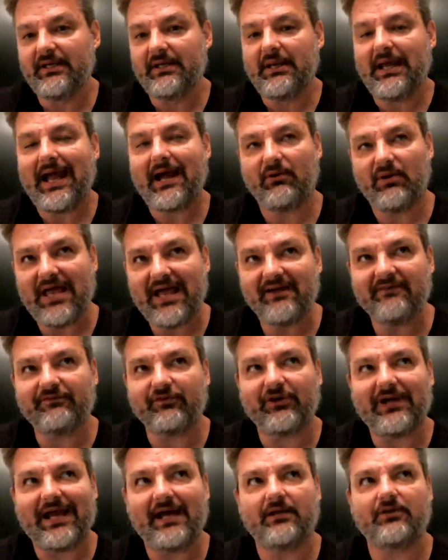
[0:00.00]

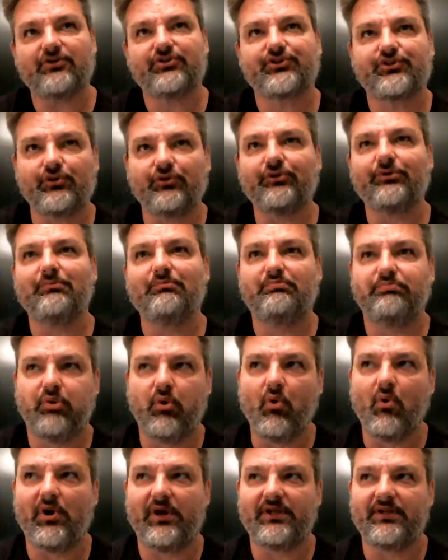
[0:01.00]
However, at a certain
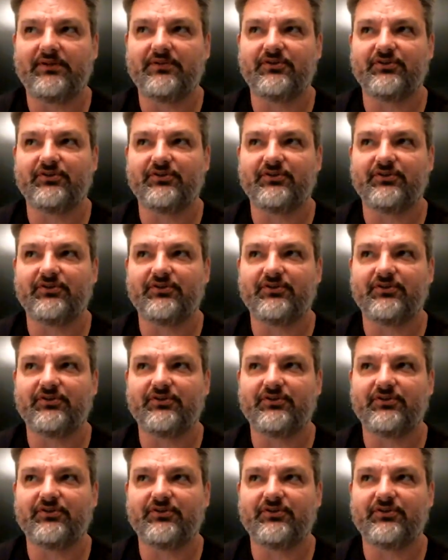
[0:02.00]
point,